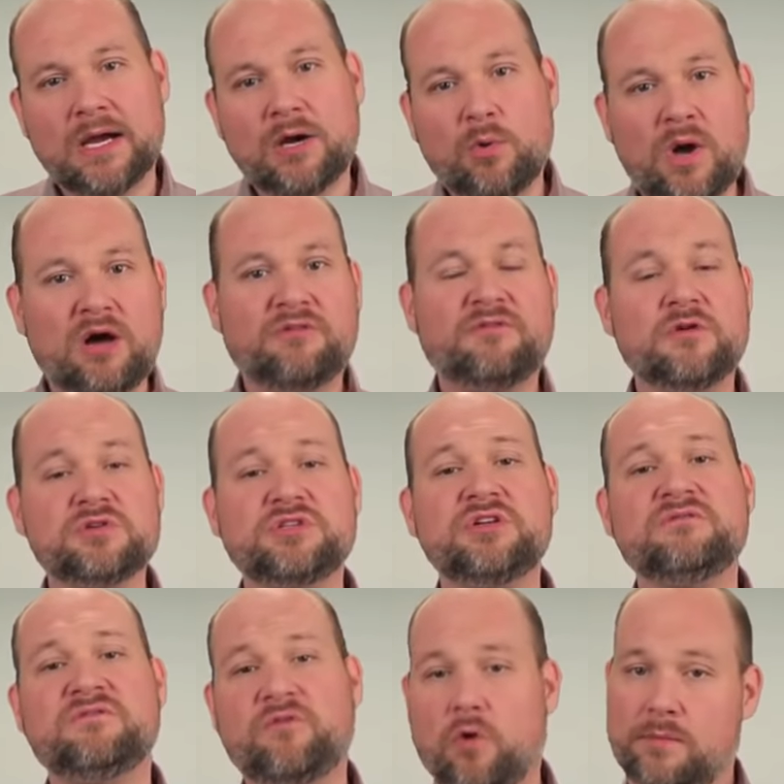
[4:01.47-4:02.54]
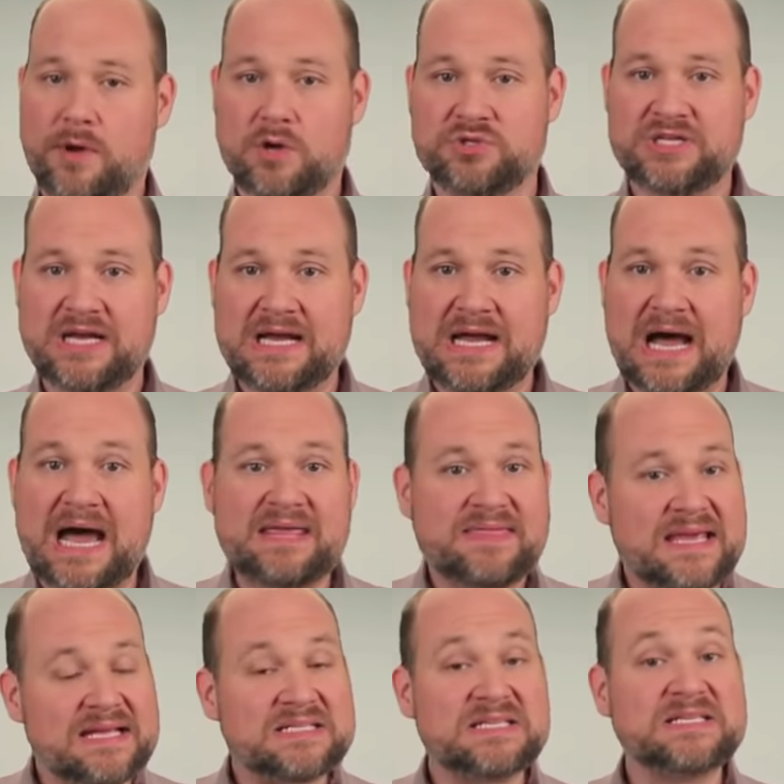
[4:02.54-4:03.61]
Well, first and foremost, I
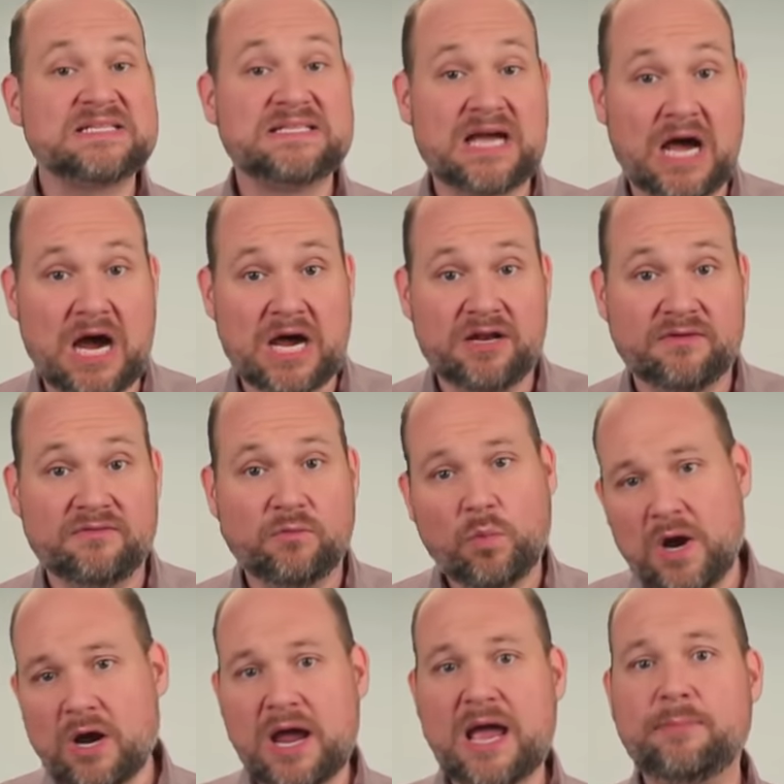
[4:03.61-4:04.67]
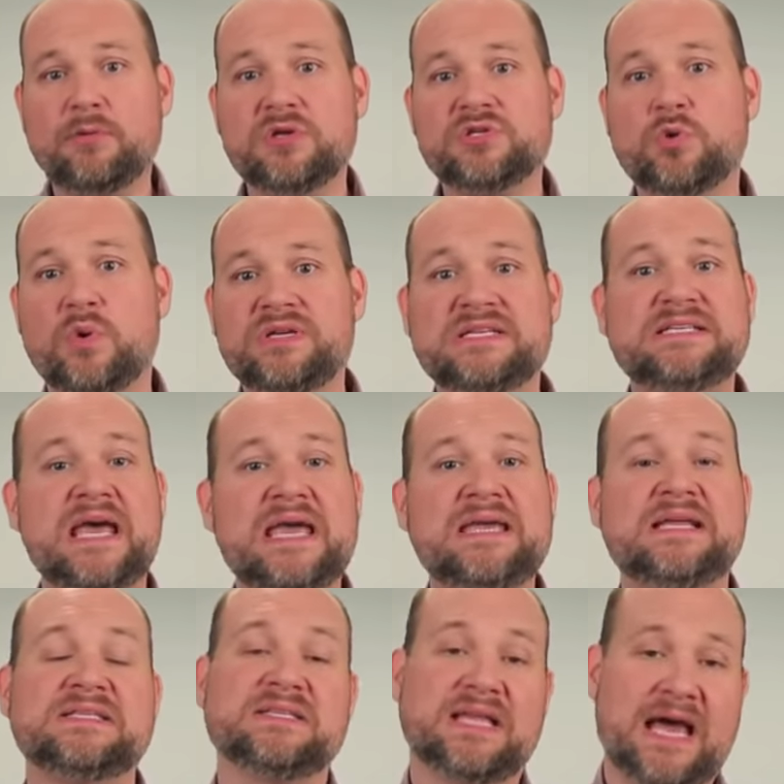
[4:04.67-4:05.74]
think it's a sign of where Apple is going to
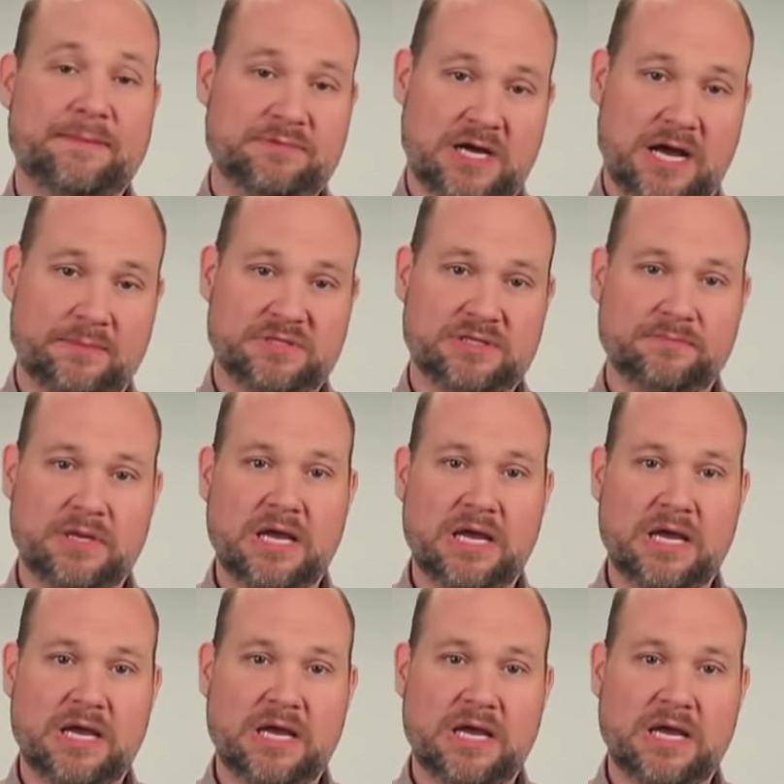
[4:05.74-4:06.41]
take its laptops.